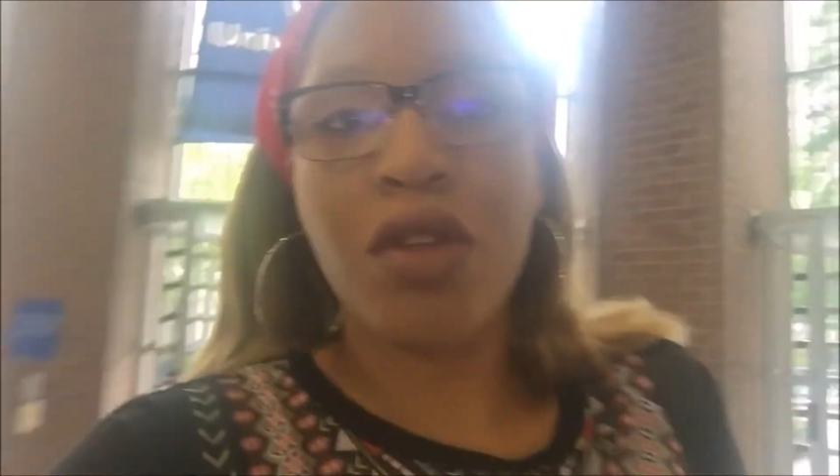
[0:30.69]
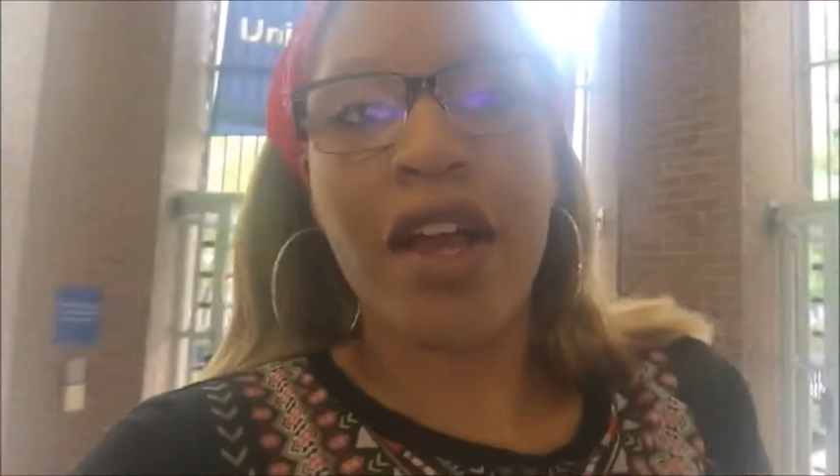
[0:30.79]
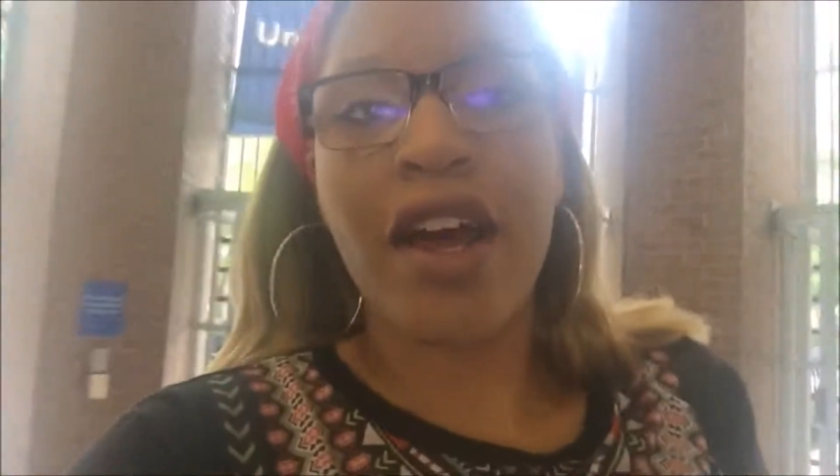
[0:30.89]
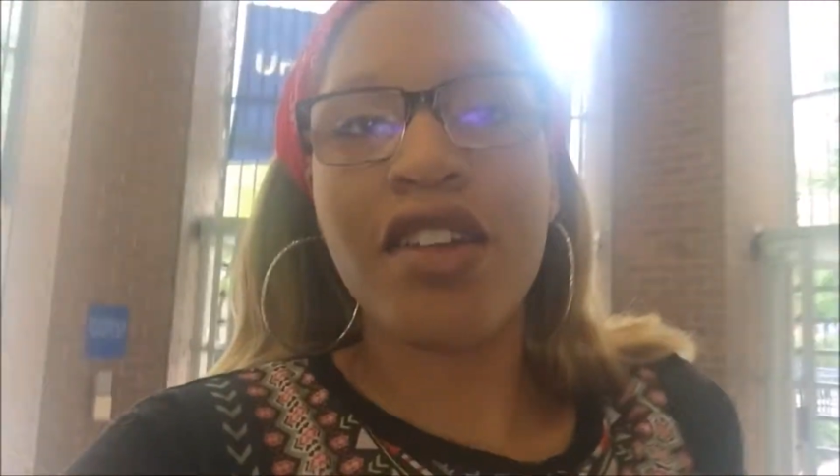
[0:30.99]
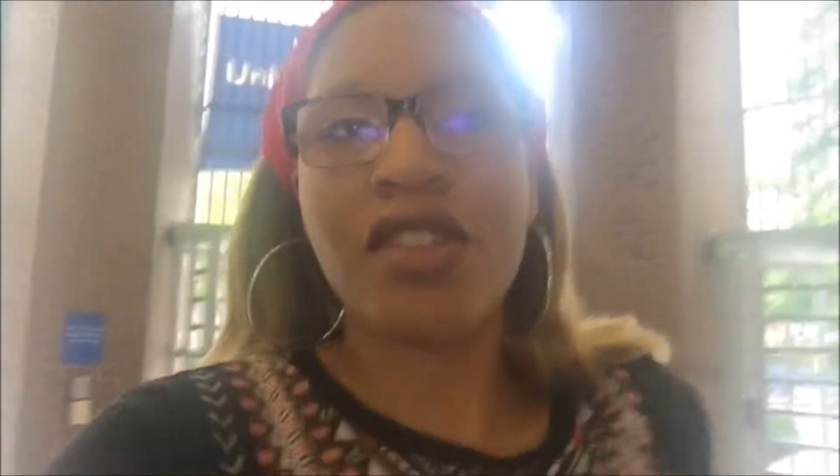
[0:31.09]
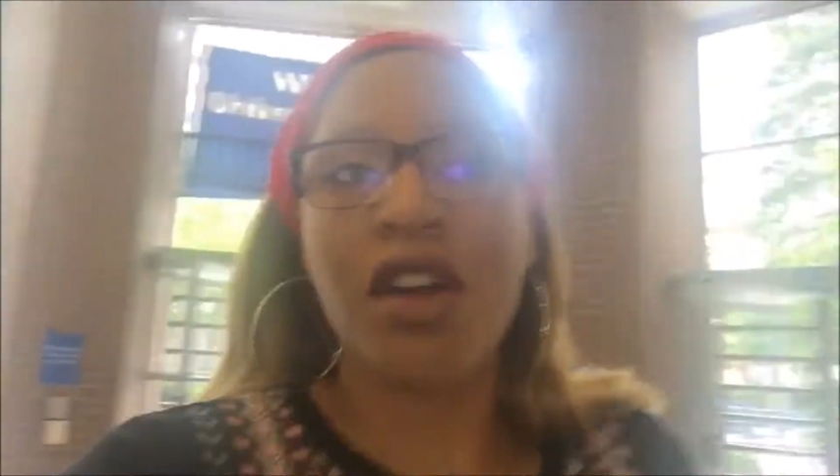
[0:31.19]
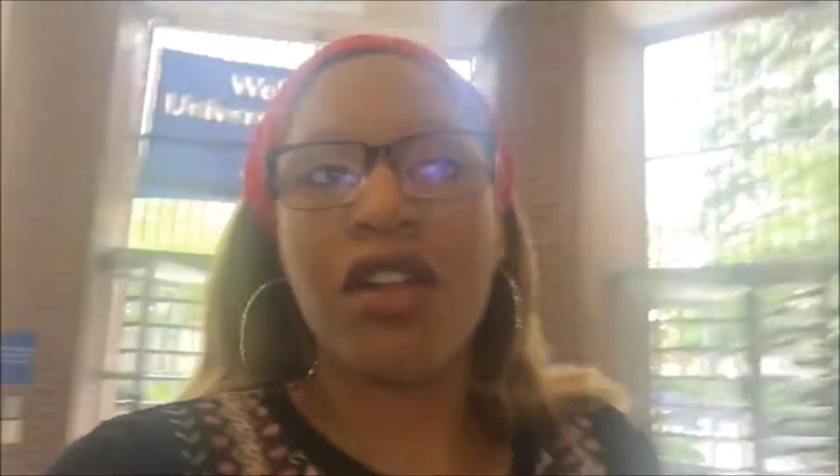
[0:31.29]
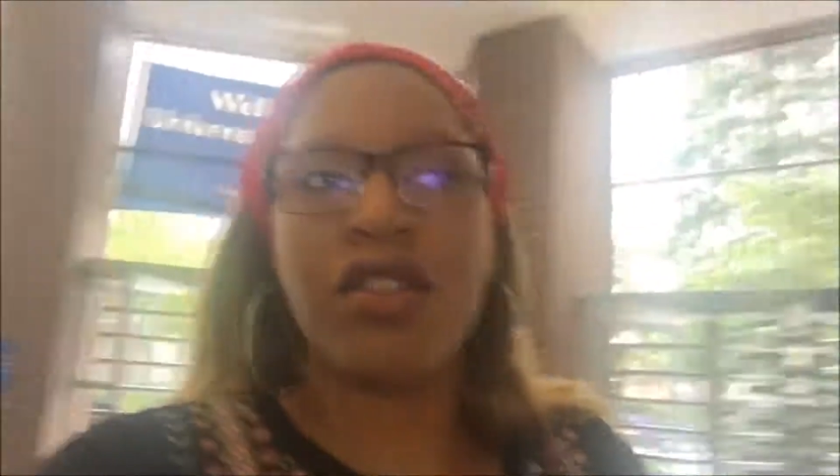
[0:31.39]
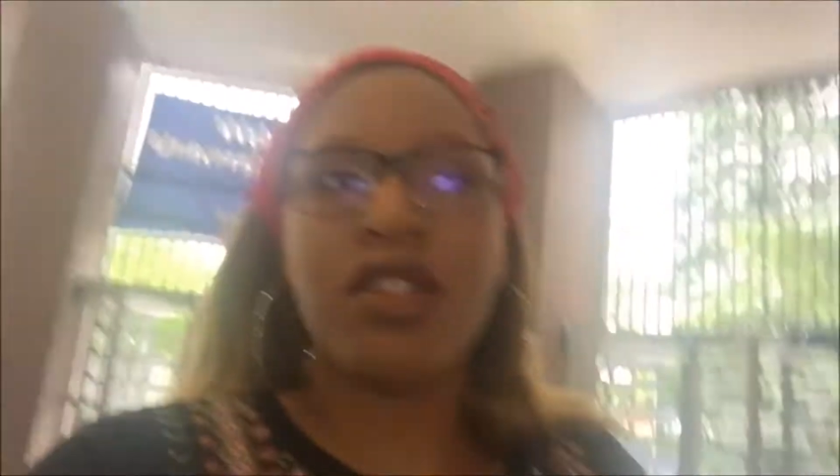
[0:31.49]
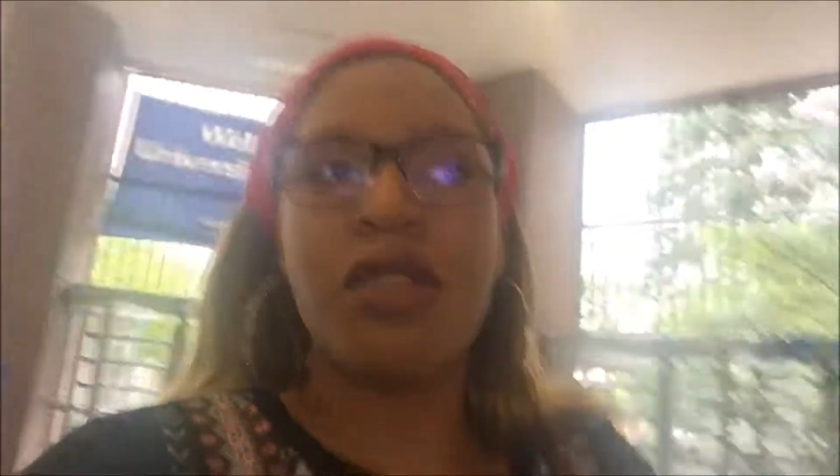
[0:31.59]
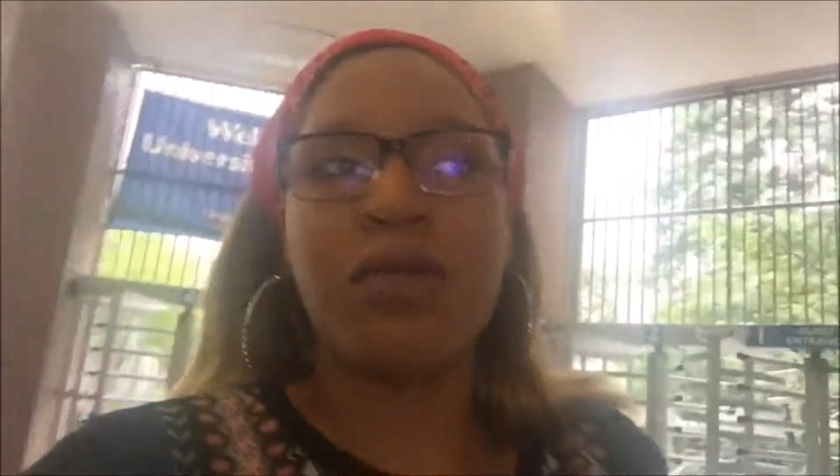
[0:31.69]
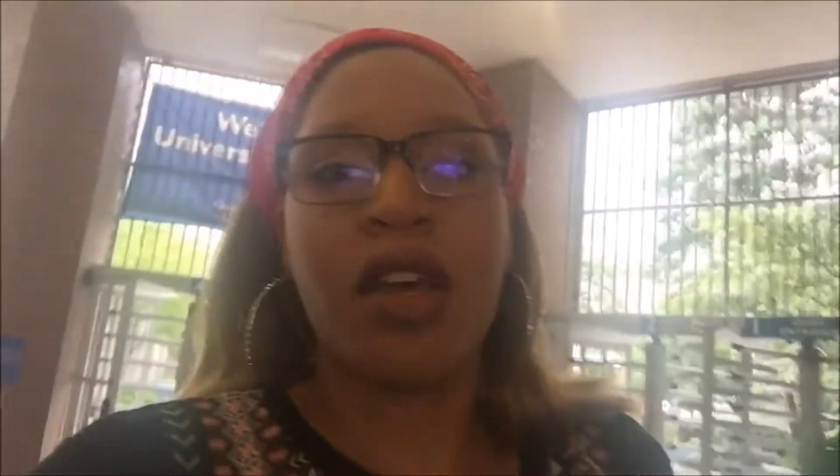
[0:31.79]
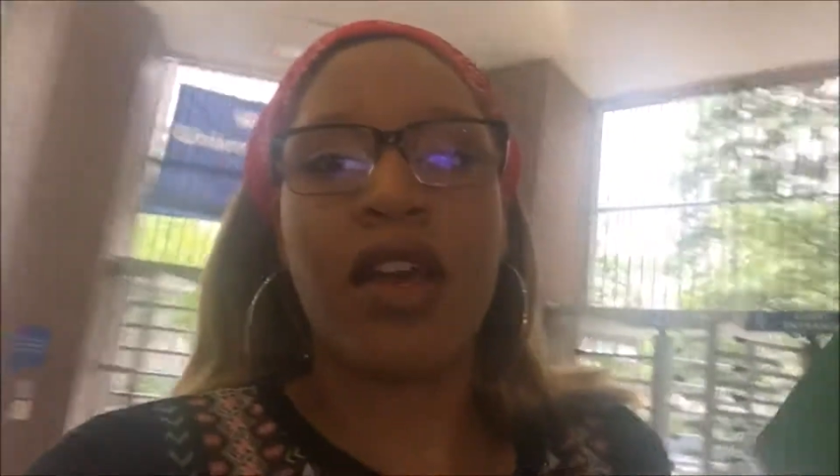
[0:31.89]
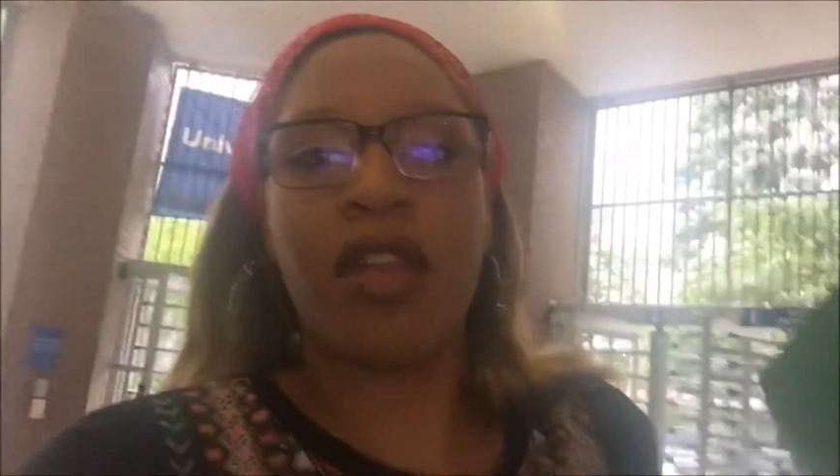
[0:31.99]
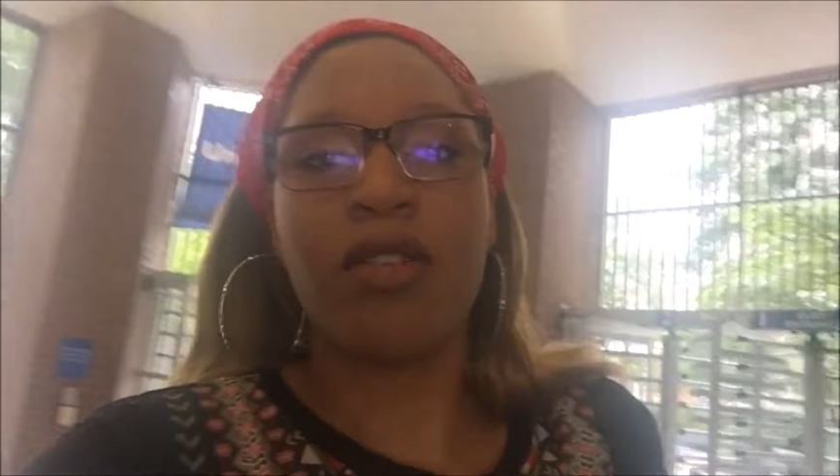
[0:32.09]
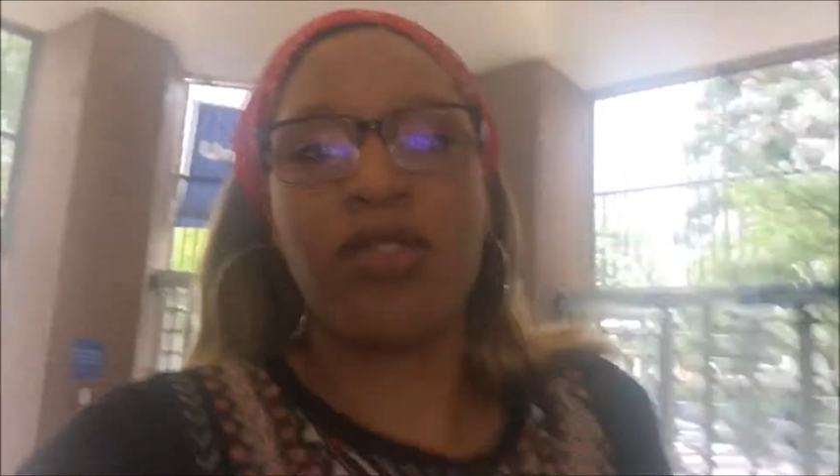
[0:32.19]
I got a scholarship, so I gotta go